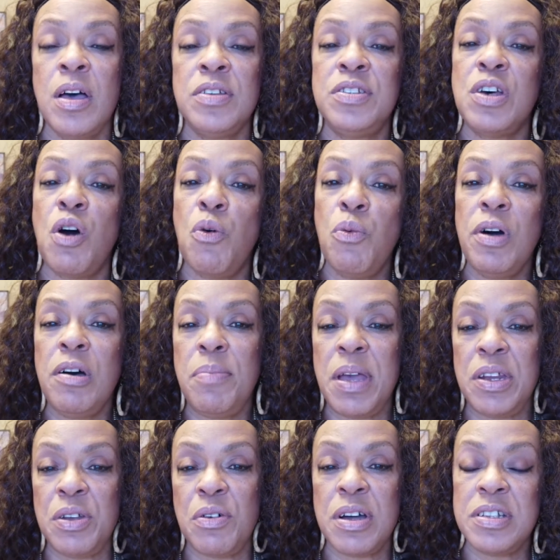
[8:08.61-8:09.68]
So we'll
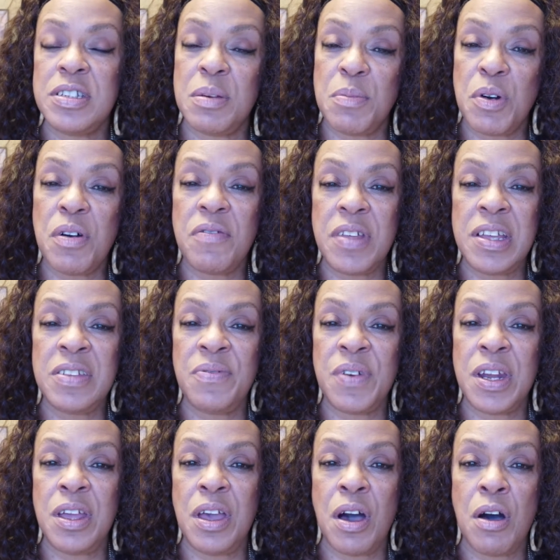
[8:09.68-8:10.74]
be doing some more of these
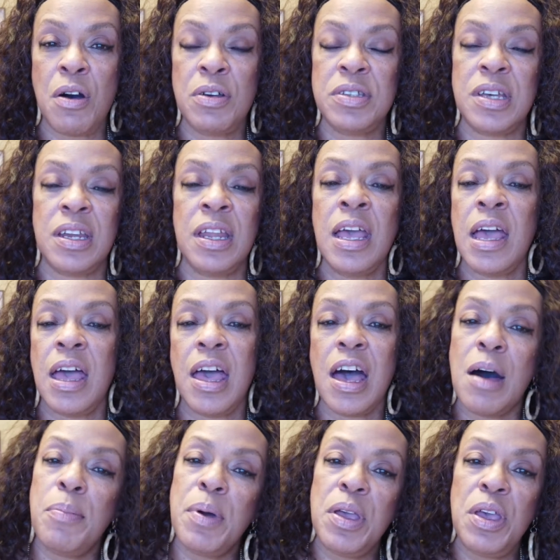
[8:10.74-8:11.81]
videos and
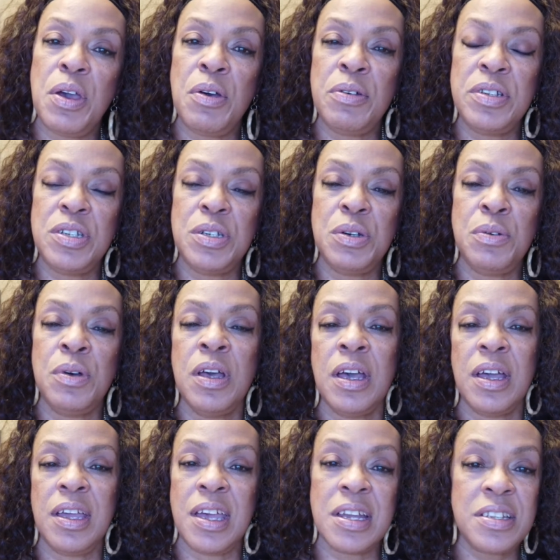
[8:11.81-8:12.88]
helping you to
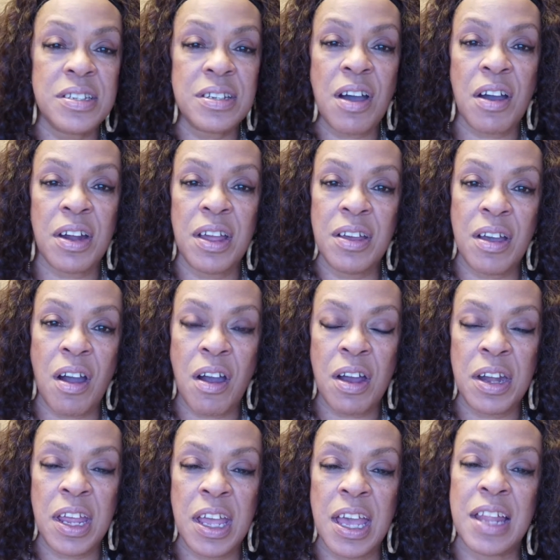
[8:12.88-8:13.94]
get started
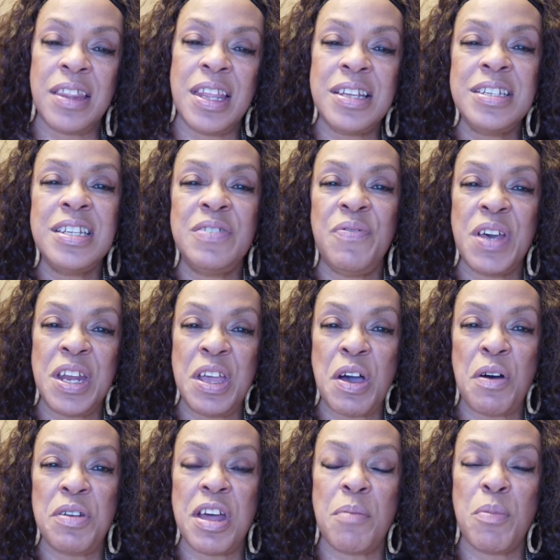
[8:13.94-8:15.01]
gardening, and this is
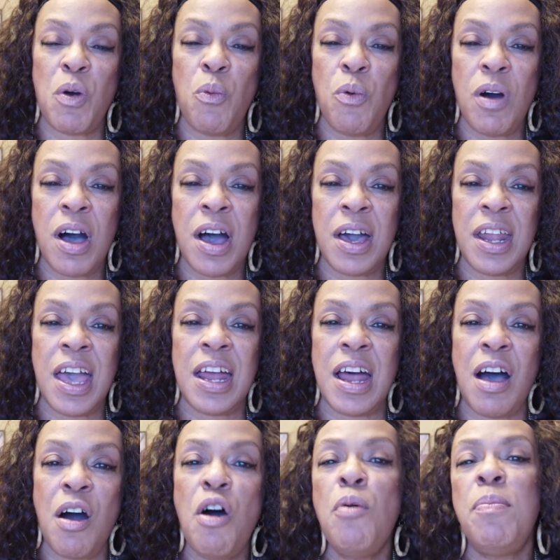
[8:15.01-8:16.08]
video number 1, and
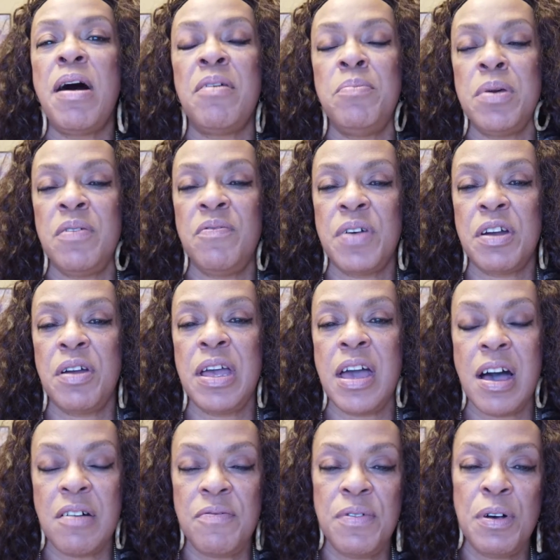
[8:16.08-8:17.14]
I hope I've been very
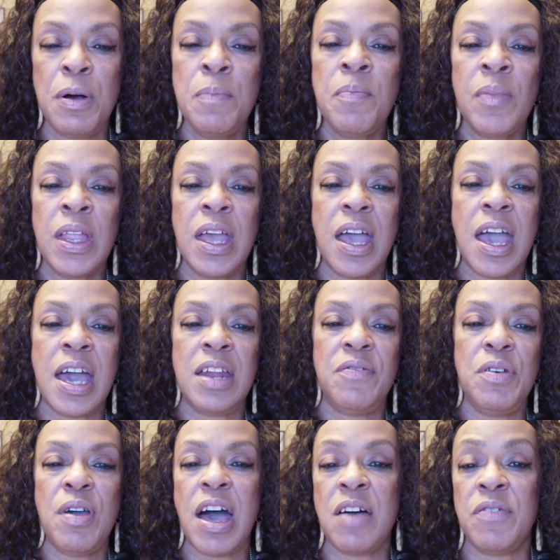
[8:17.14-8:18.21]
helpful. And
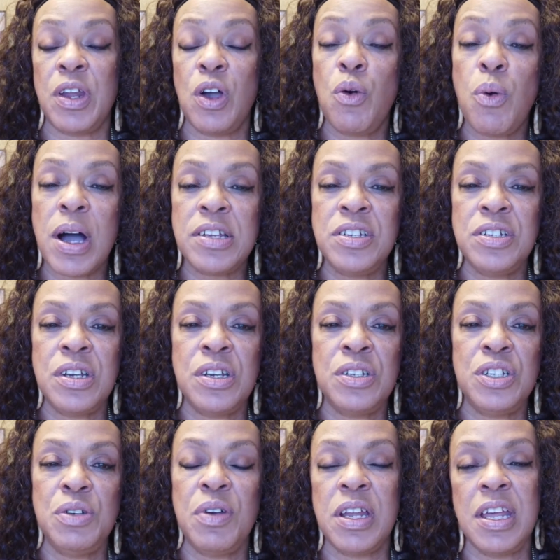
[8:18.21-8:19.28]
if you have any
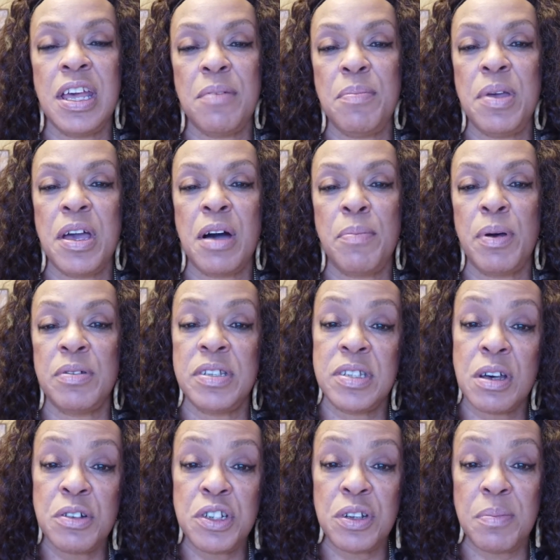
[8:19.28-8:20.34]
questions, you can hit me up on
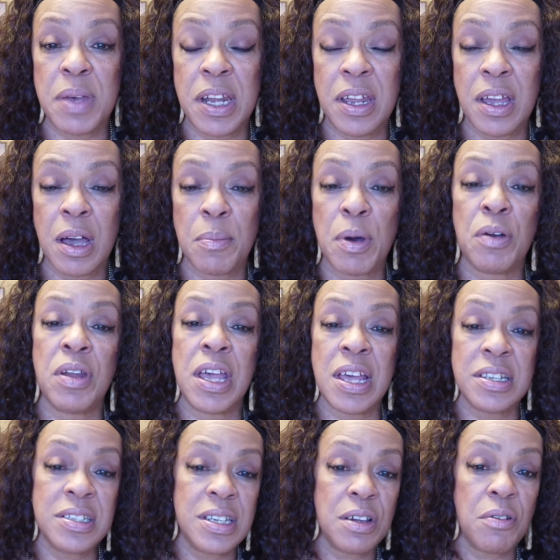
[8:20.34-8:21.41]
social media. I'm on
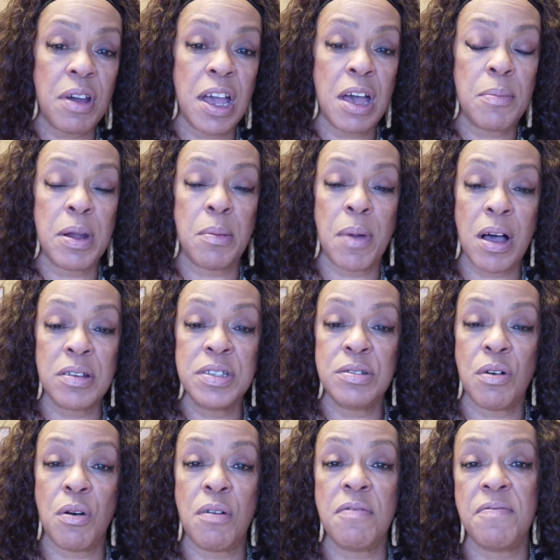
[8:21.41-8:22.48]
Instagram, and I'm
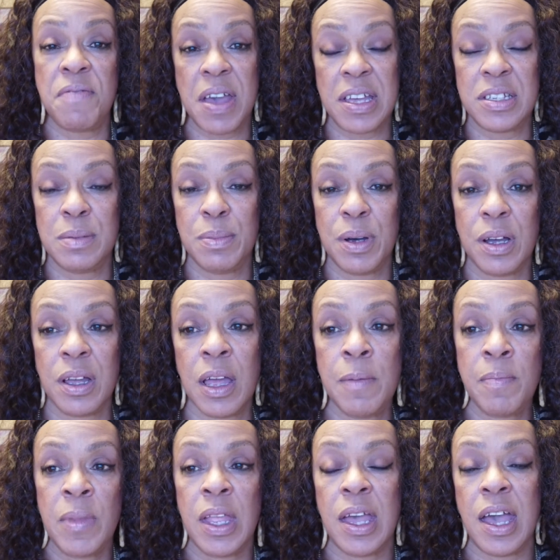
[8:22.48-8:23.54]
also on Facebook.
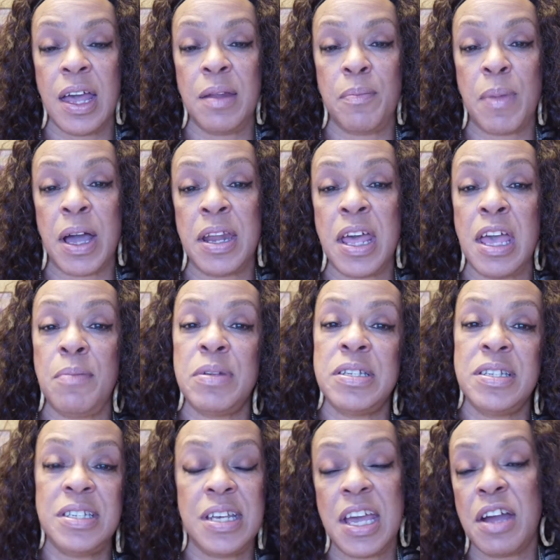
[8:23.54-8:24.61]
And my name
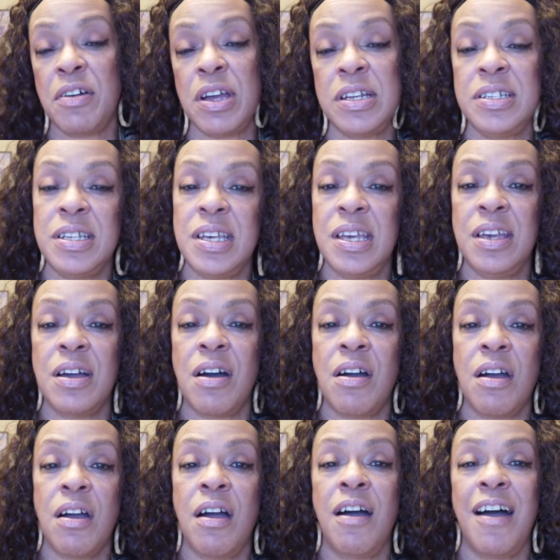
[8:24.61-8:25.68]
is Terri,
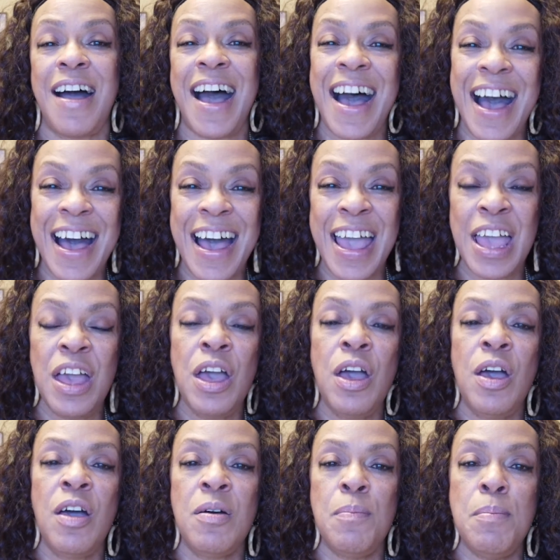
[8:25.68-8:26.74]
Terri,
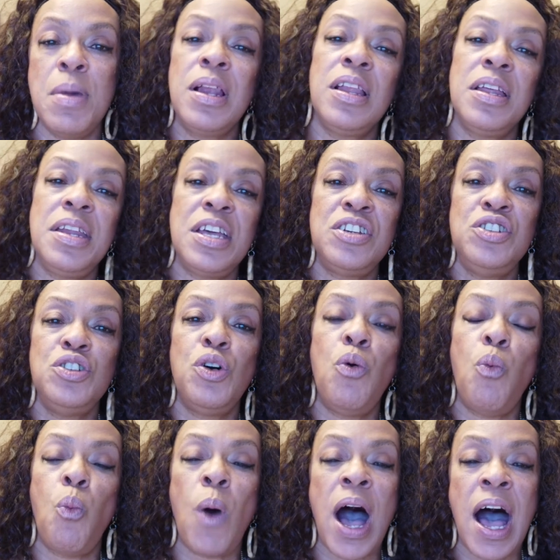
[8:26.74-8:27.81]
middle
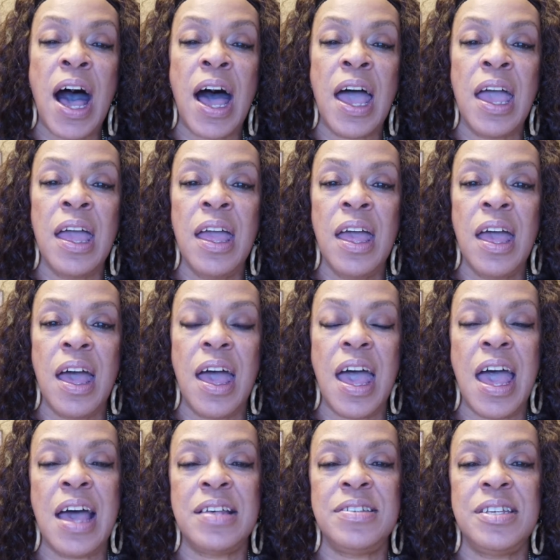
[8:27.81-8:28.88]
initial Y
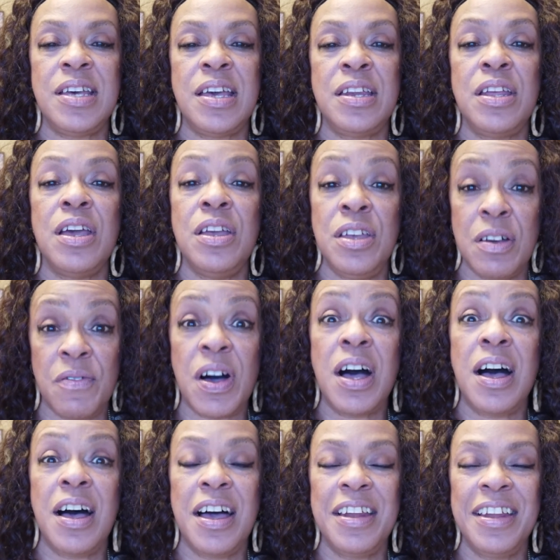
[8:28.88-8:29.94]
as in
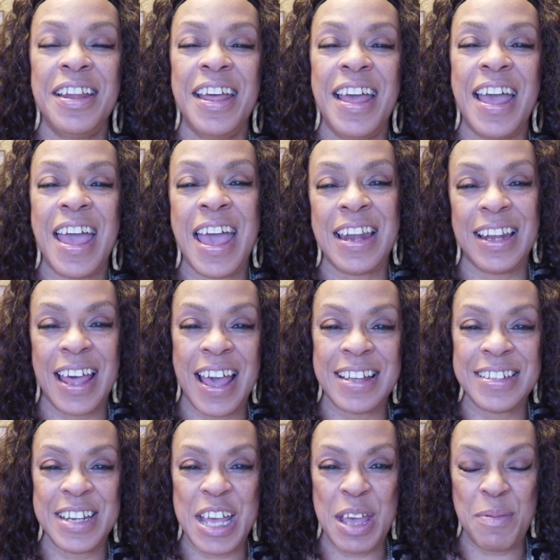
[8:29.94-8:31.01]
Yvonne, and
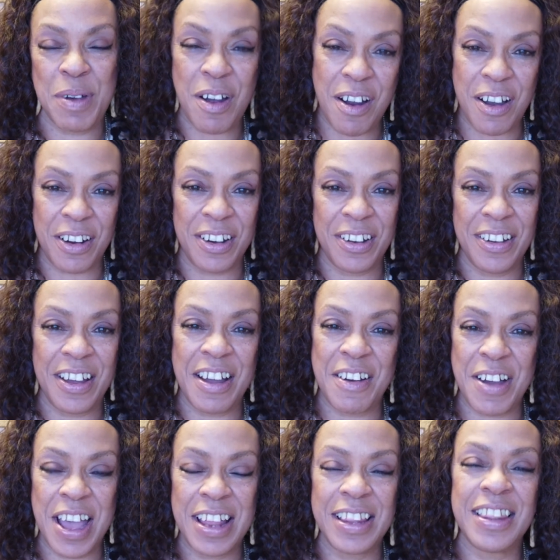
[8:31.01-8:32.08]
last name Carter. All
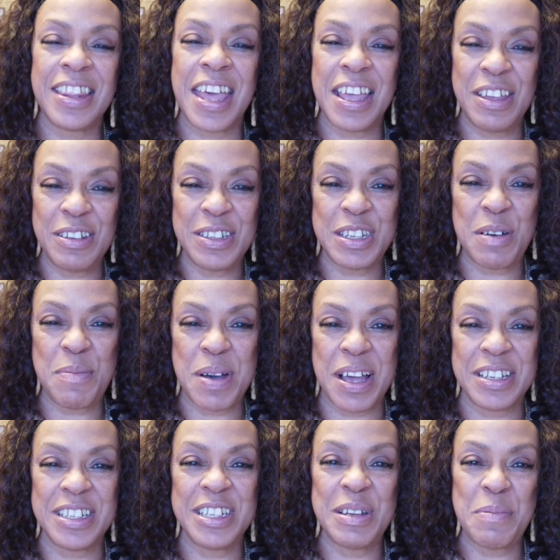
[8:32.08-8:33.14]
right, thank you so
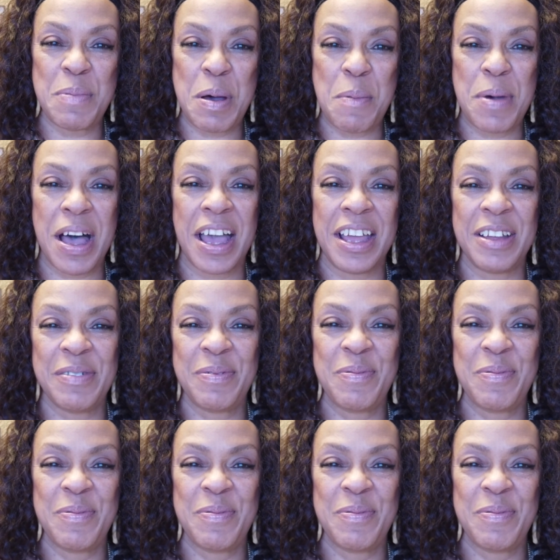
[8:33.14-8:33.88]
much. Bye-bye.